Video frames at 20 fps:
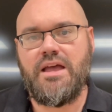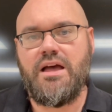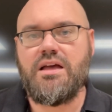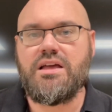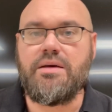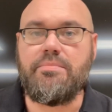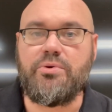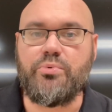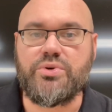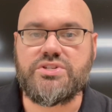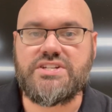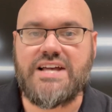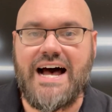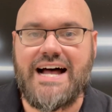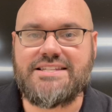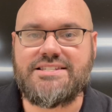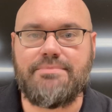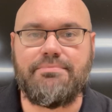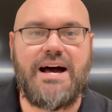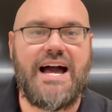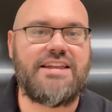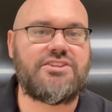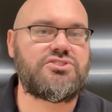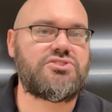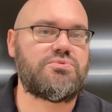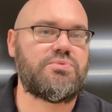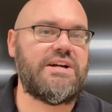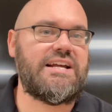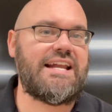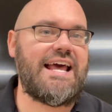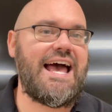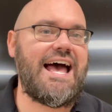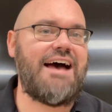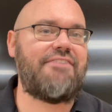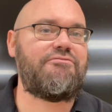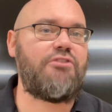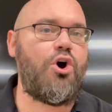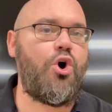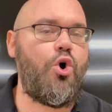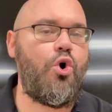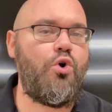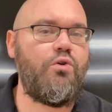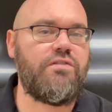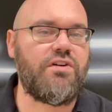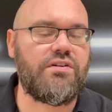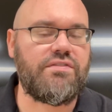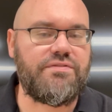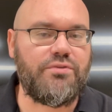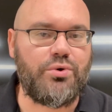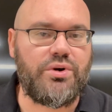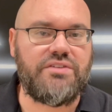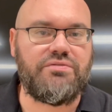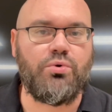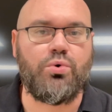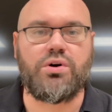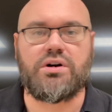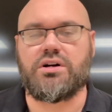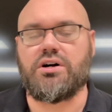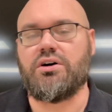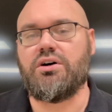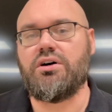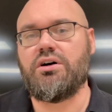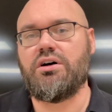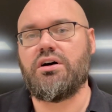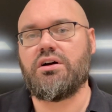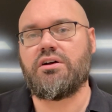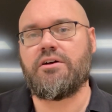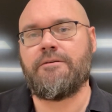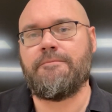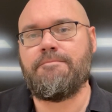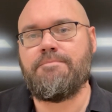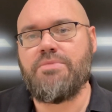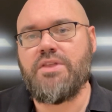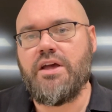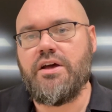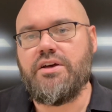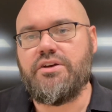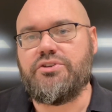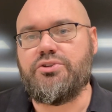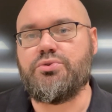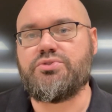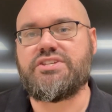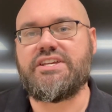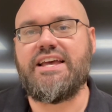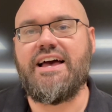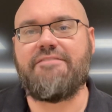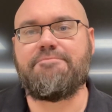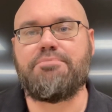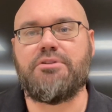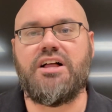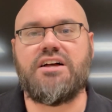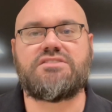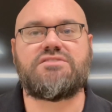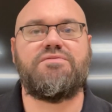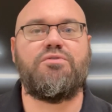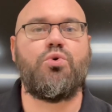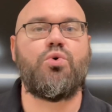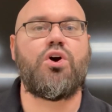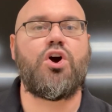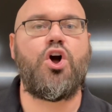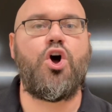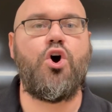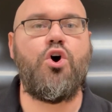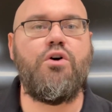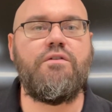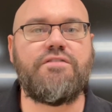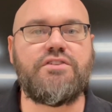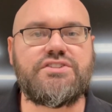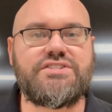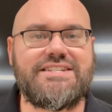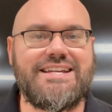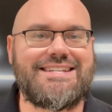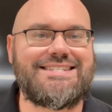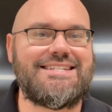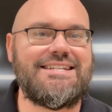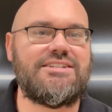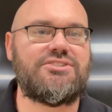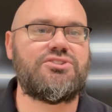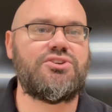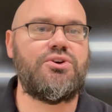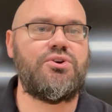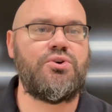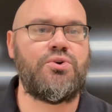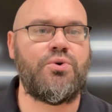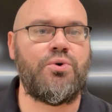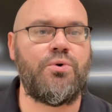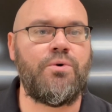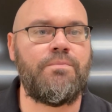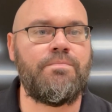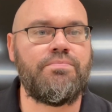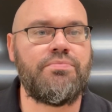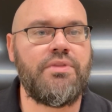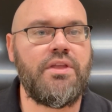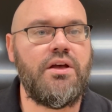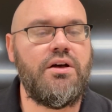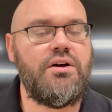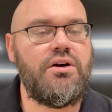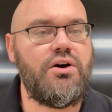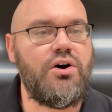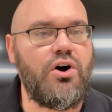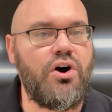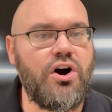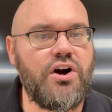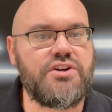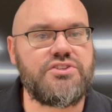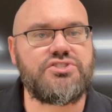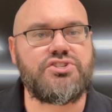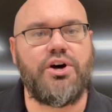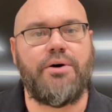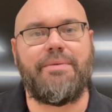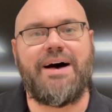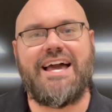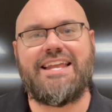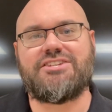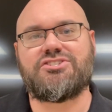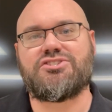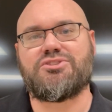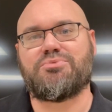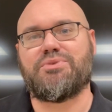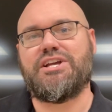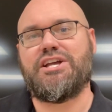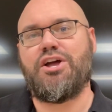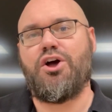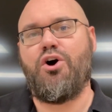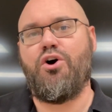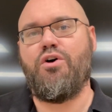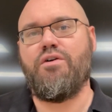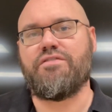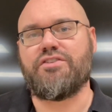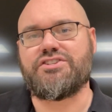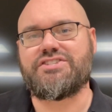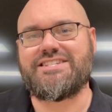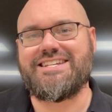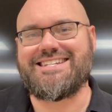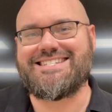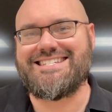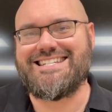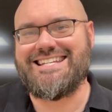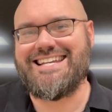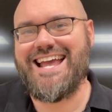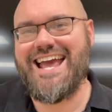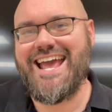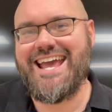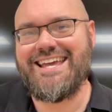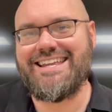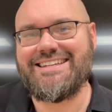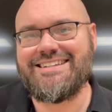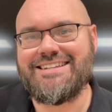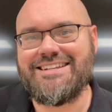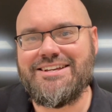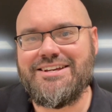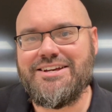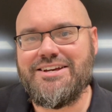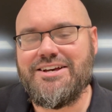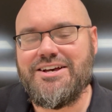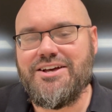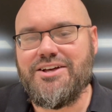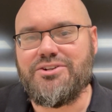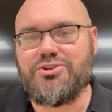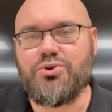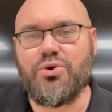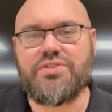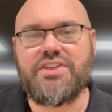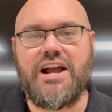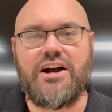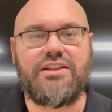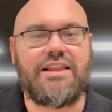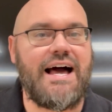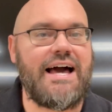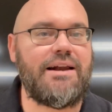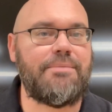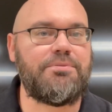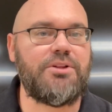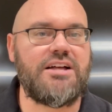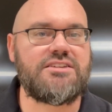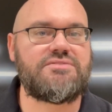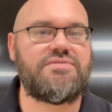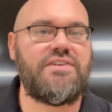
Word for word: Give me Wisconsin minus three and a half over 44 and a hook. UCF plus four over 62. Arkansas minus three over 68. North Carolina plus